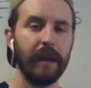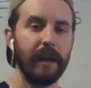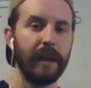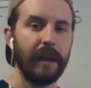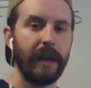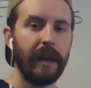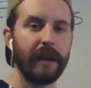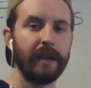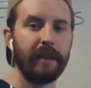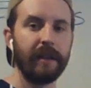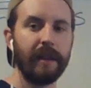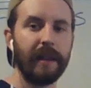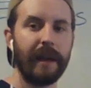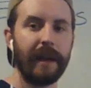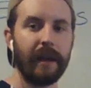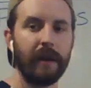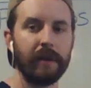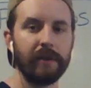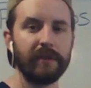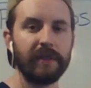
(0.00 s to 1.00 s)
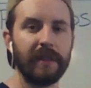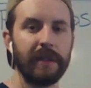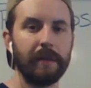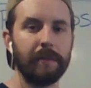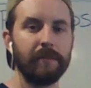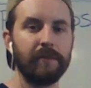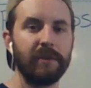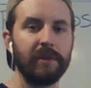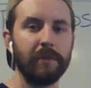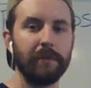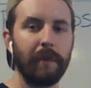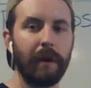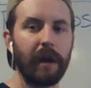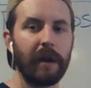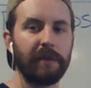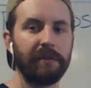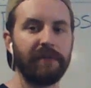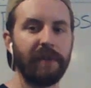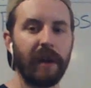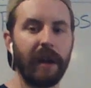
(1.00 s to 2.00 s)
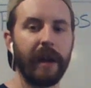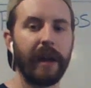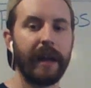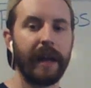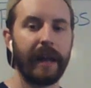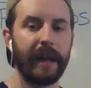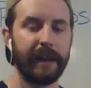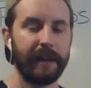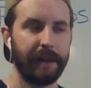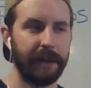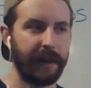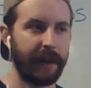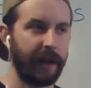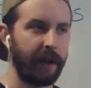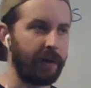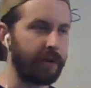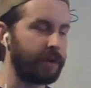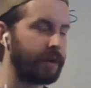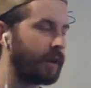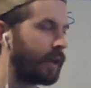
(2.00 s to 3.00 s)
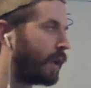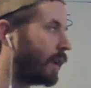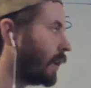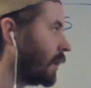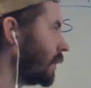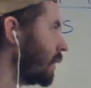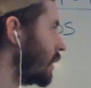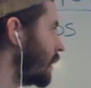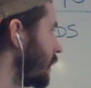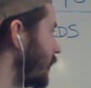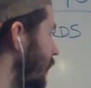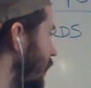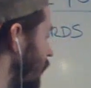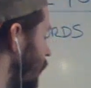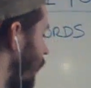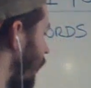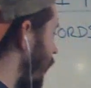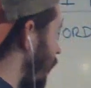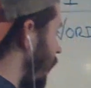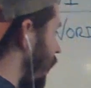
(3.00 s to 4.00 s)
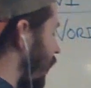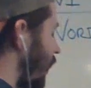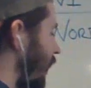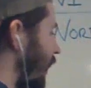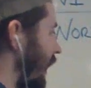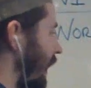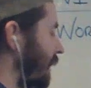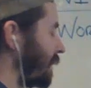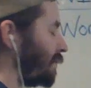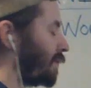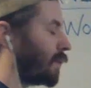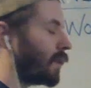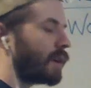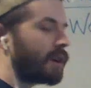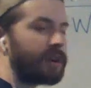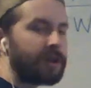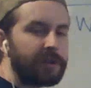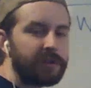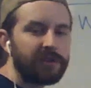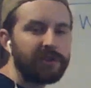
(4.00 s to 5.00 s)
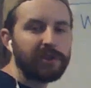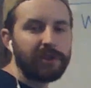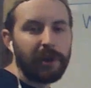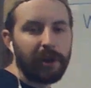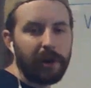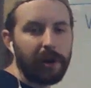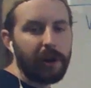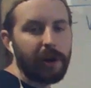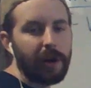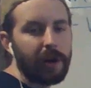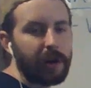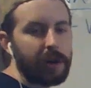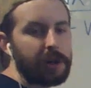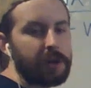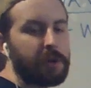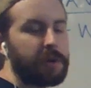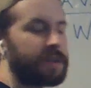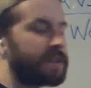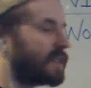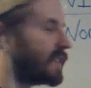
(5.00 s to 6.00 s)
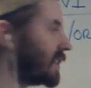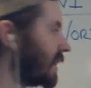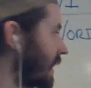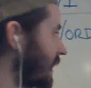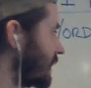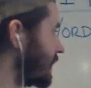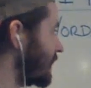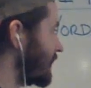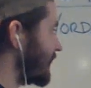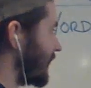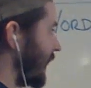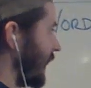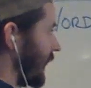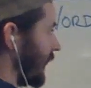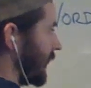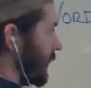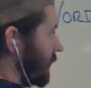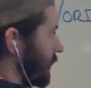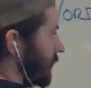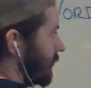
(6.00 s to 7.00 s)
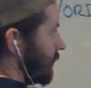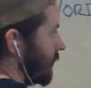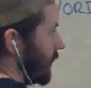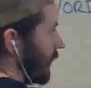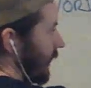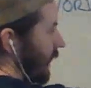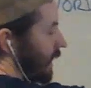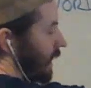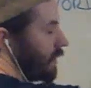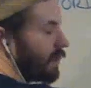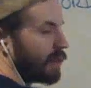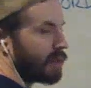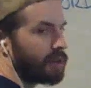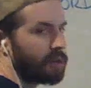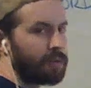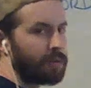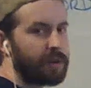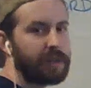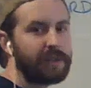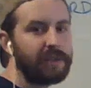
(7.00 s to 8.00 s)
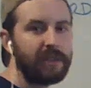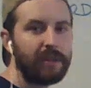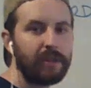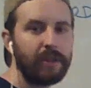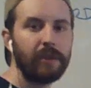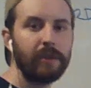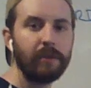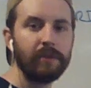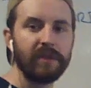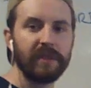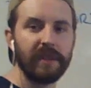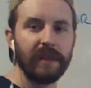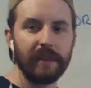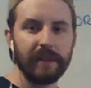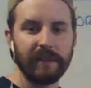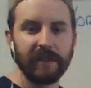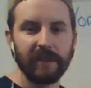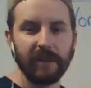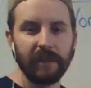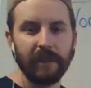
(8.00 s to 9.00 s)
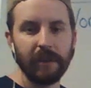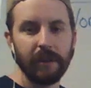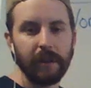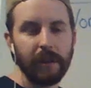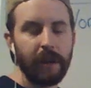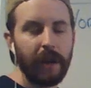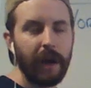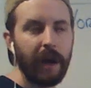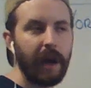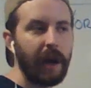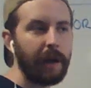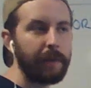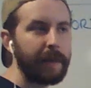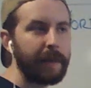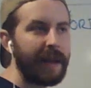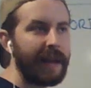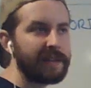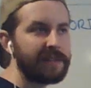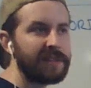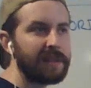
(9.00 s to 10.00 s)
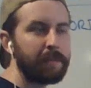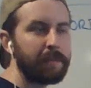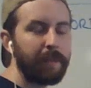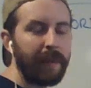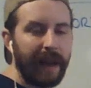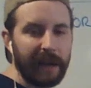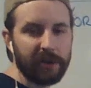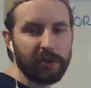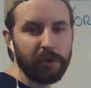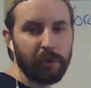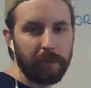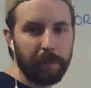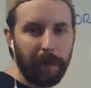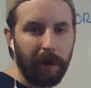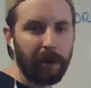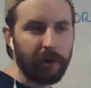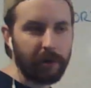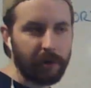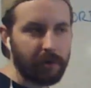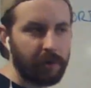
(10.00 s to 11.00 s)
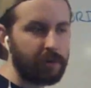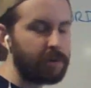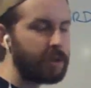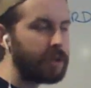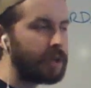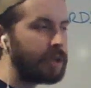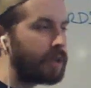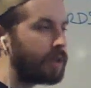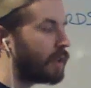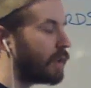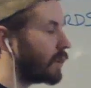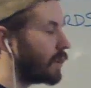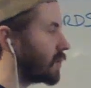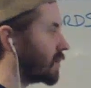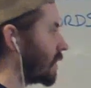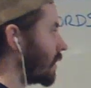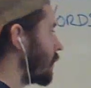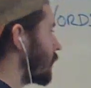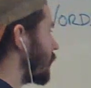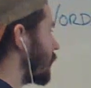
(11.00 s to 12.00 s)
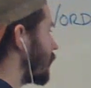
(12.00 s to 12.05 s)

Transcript: and allows them to modify a noun. Well, our F words are going to take this a and they're going to use it as the actual particle. So